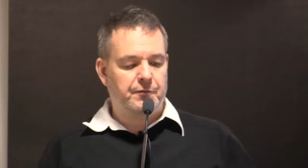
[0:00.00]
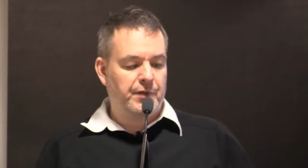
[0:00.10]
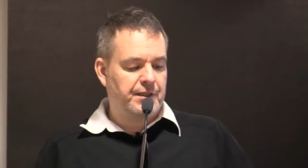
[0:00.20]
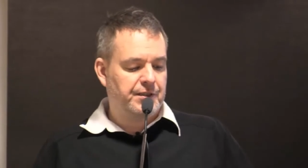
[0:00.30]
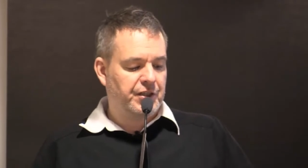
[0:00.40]

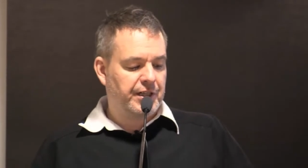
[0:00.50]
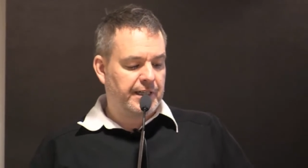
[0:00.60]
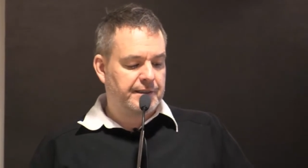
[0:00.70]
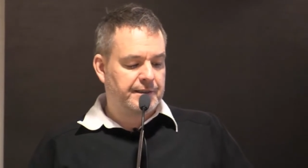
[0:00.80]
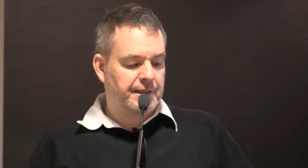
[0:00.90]
with the
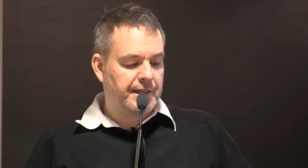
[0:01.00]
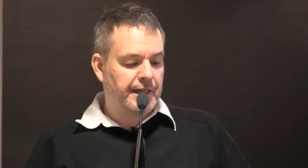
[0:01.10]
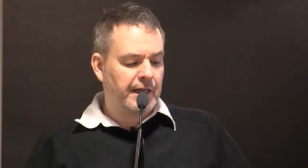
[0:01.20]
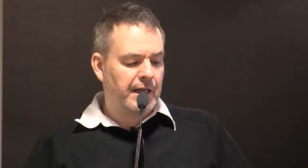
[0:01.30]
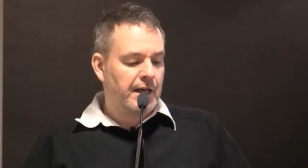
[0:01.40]
GIS
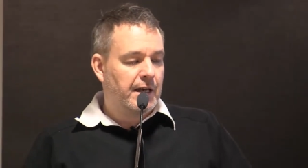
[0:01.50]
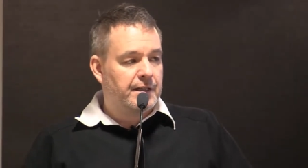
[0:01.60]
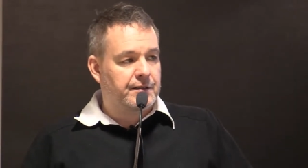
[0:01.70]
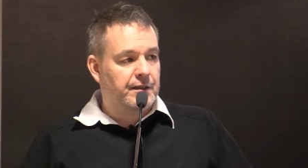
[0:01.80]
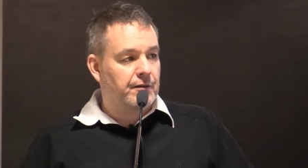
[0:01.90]
today.
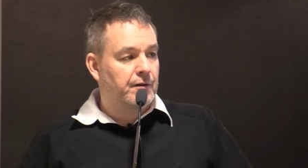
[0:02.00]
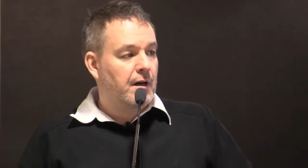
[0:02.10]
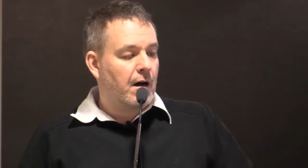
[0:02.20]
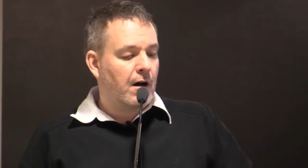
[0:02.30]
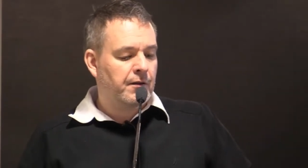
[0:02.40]
So
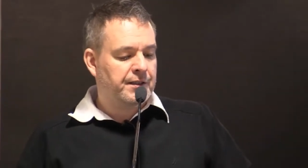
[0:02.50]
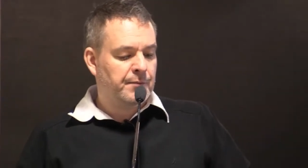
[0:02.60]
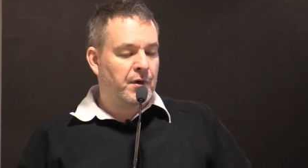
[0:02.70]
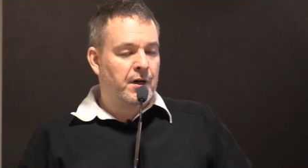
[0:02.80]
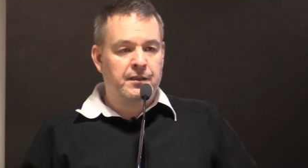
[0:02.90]
all the
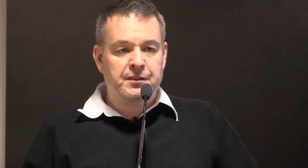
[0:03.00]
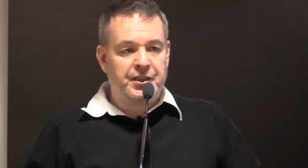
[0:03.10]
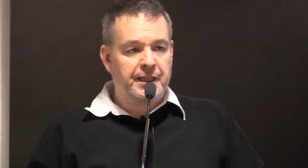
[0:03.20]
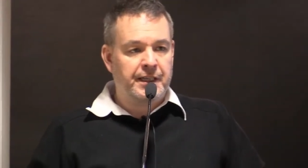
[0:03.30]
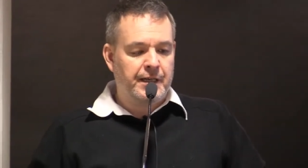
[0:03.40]

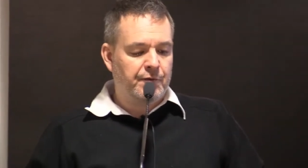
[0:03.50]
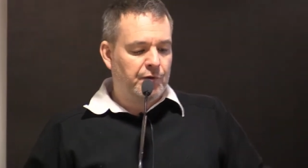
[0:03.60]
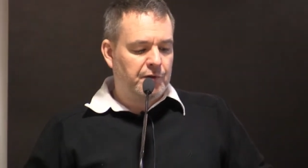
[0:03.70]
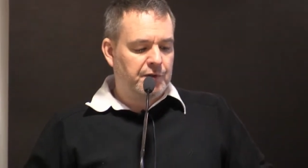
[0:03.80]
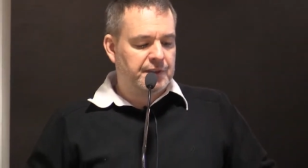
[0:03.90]
topology and
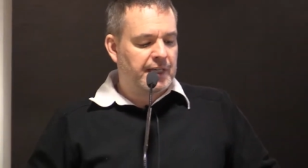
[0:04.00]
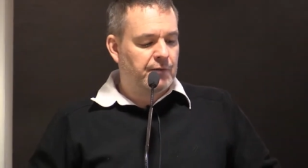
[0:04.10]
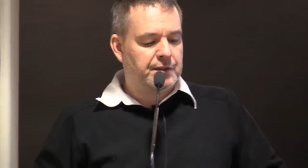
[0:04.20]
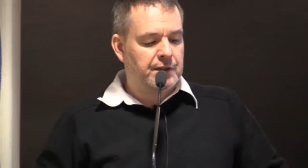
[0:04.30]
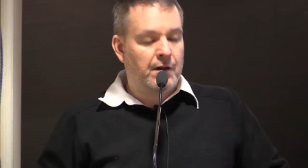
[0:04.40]
rules, that
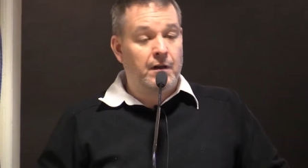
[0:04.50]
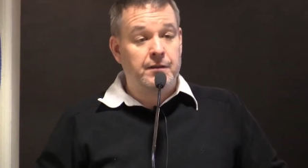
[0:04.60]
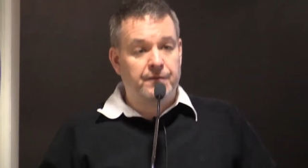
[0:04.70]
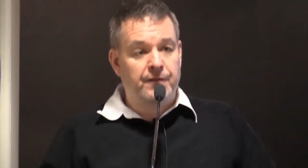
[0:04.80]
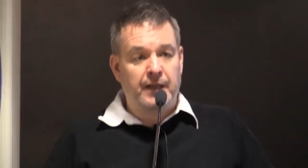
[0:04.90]
was all
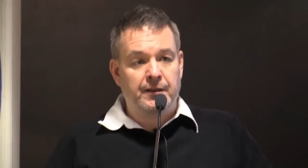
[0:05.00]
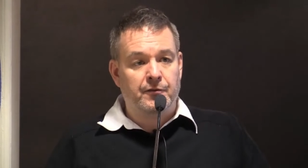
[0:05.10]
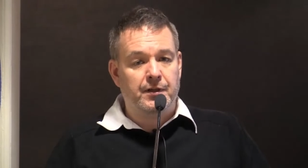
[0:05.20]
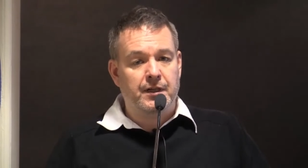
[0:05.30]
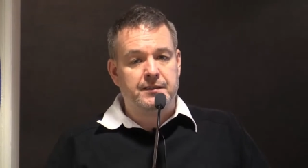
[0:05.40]
defined
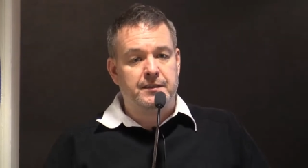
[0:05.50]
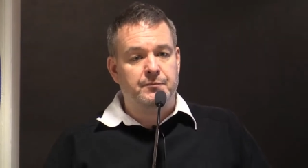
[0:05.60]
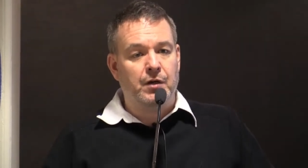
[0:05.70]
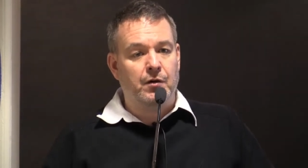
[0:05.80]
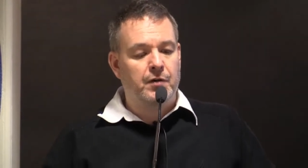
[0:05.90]
through
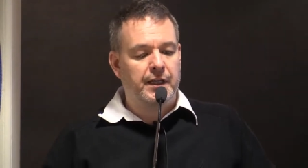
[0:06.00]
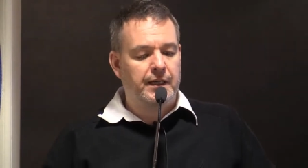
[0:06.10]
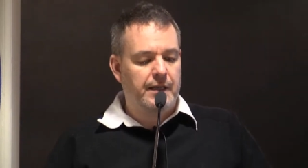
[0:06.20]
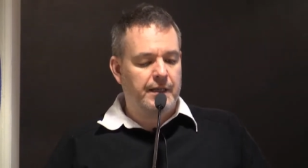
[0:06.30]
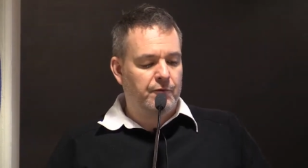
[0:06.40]
custom coding.
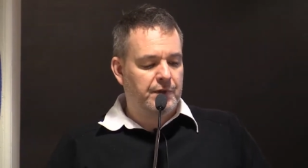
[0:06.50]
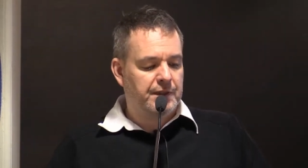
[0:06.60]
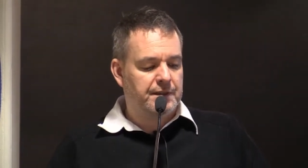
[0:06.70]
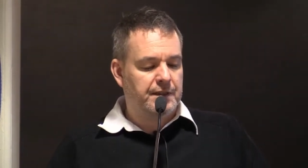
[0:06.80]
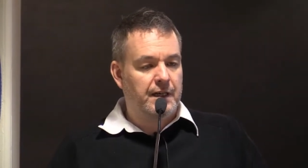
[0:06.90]
It
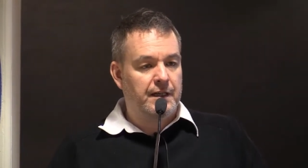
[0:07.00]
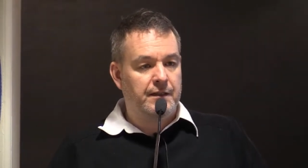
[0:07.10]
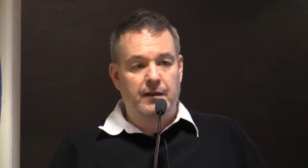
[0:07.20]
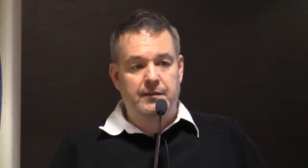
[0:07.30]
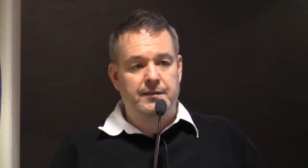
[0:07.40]
was
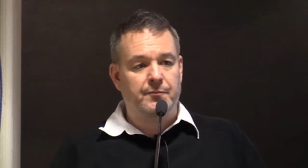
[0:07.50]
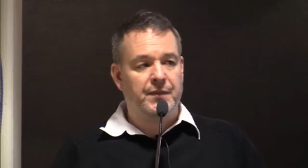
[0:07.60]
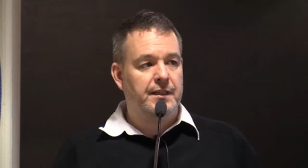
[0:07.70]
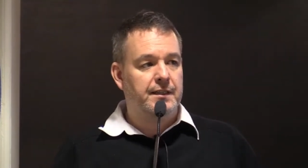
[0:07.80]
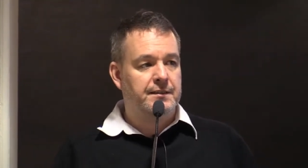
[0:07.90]
not
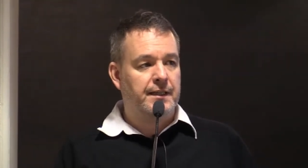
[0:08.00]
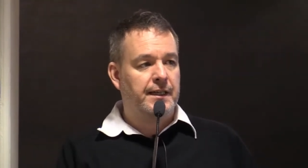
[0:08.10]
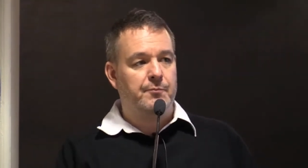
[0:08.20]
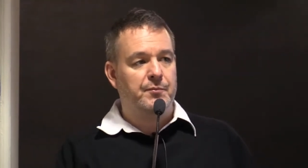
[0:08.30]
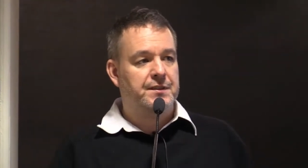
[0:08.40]
something like
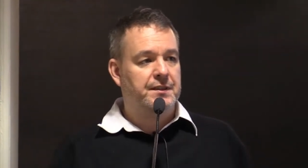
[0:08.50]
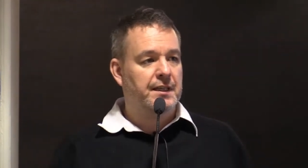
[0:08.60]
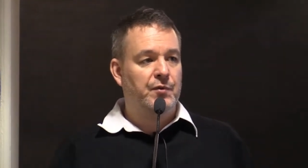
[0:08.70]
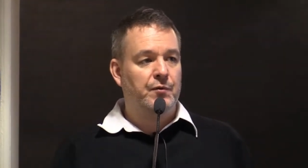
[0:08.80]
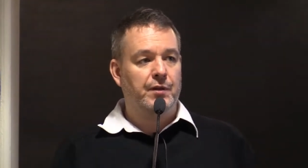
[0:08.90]
setting up a
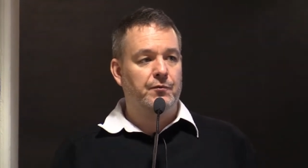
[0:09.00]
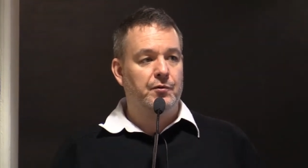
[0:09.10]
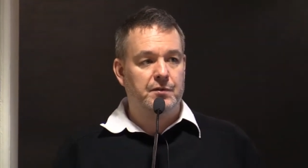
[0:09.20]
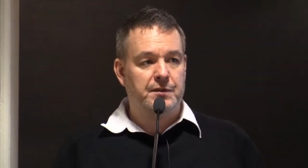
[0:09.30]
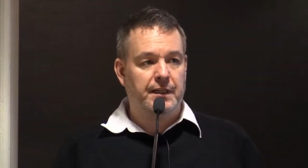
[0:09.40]
schema with
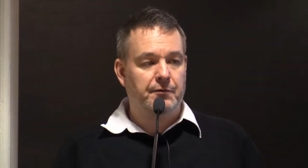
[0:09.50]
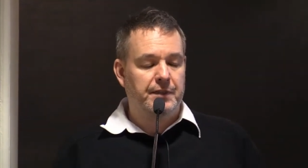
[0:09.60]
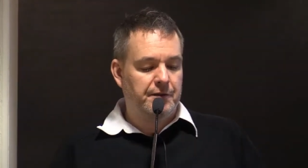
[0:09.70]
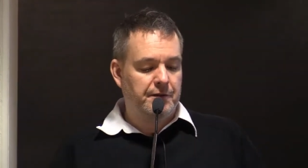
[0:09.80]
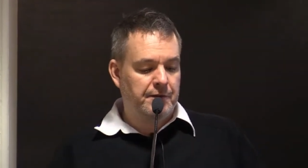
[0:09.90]
rules like we
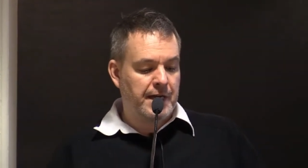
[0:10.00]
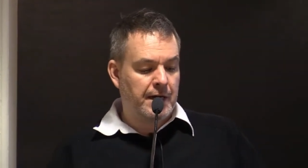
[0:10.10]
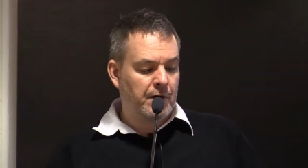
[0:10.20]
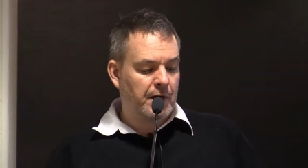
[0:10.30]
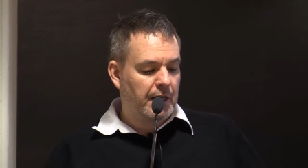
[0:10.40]
do
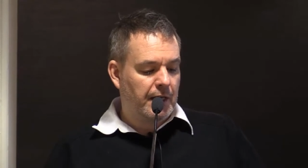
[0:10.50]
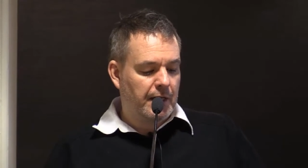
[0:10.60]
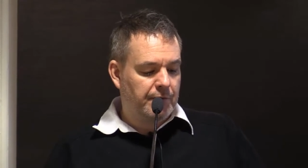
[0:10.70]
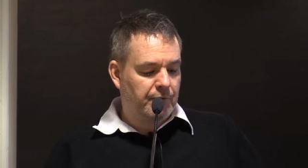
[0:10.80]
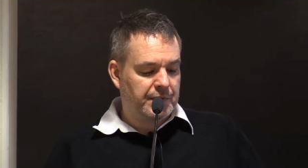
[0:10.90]
now.
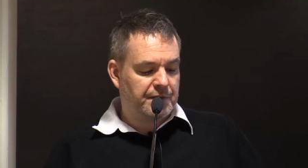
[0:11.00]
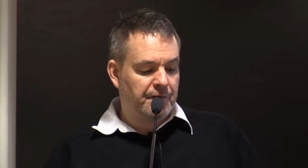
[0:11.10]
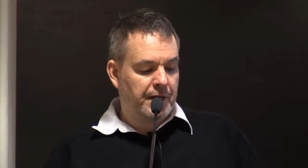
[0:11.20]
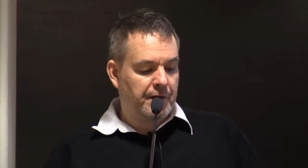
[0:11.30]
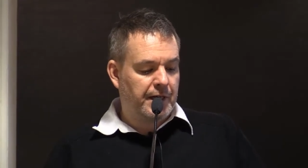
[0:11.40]
It was
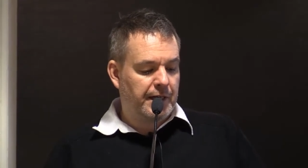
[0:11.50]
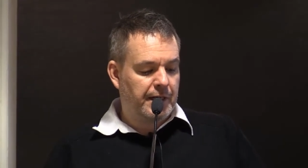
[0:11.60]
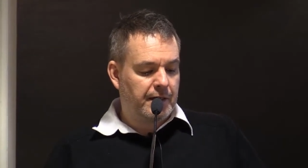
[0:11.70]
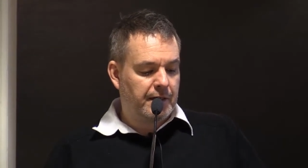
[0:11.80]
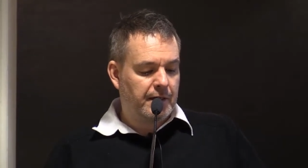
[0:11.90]
very
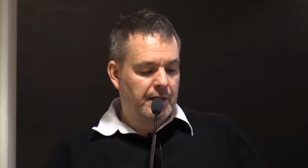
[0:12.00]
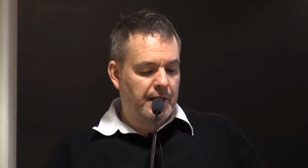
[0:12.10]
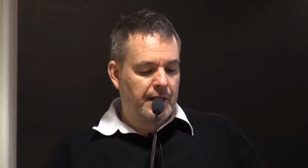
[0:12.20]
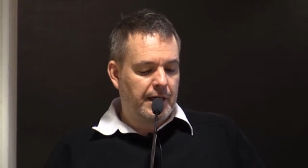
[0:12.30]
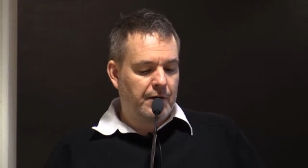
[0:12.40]

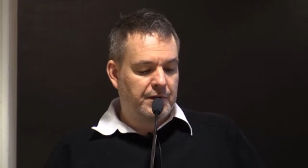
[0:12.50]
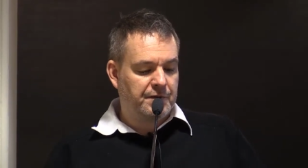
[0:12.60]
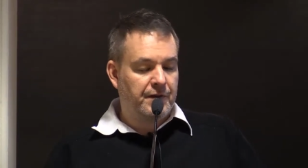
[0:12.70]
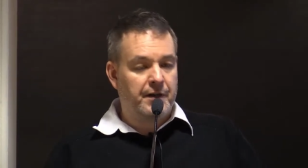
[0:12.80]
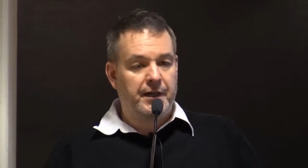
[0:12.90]

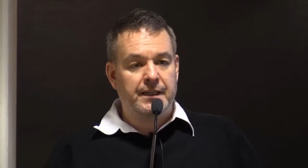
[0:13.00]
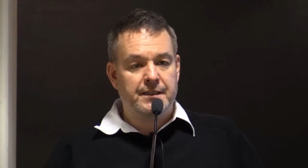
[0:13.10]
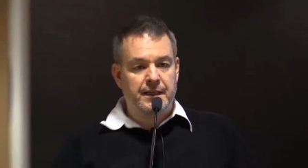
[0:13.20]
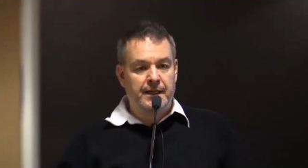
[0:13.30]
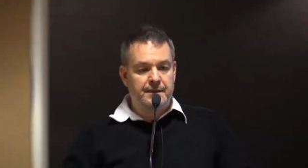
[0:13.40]

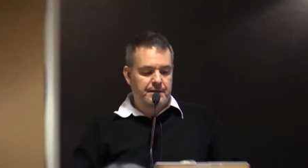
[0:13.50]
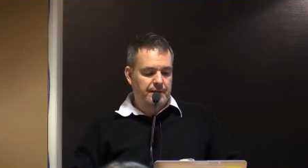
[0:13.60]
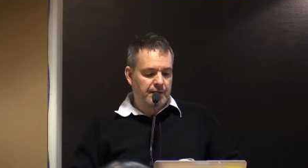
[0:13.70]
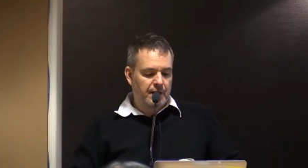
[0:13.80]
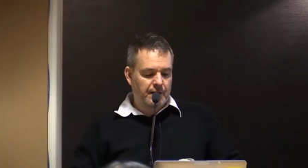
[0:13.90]

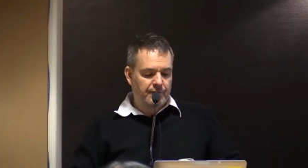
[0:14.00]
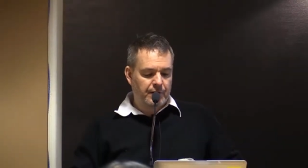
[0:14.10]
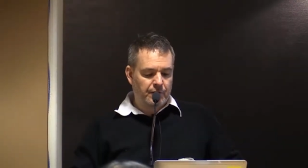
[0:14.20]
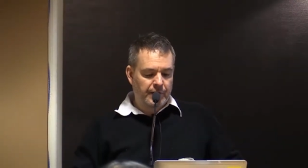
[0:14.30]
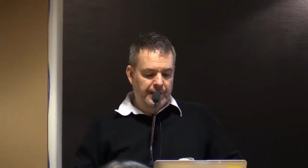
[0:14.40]
intense, a lot of
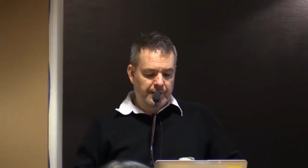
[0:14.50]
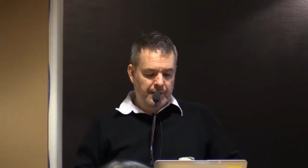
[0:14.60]
coding.